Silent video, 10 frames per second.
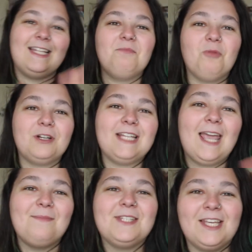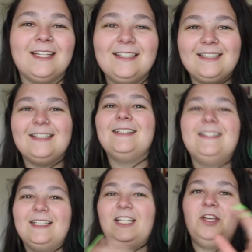I need more time to,
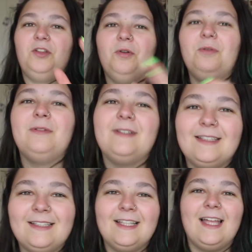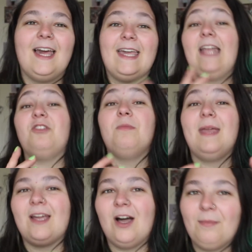you know, get new
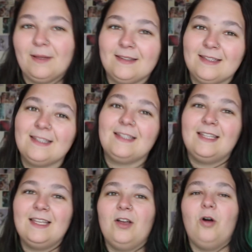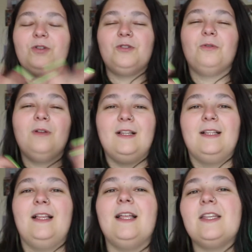makeup and also
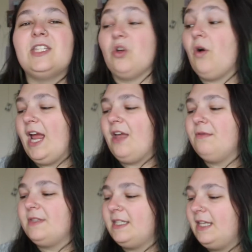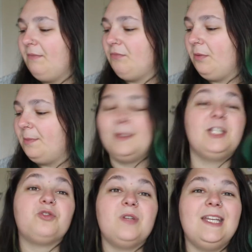sort out and probably
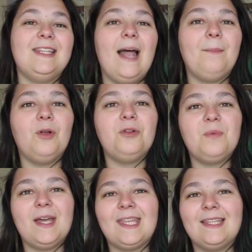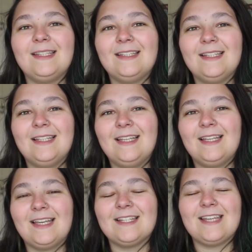straighten that blonde wig,
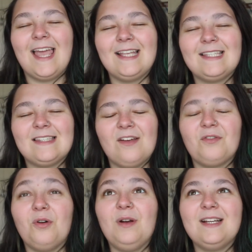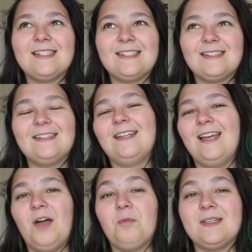because yes, of course,
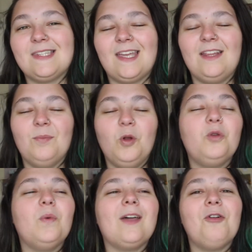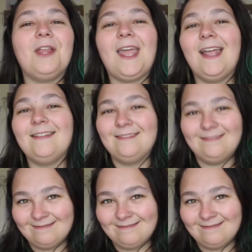I'll be sticking the blonde wig on again.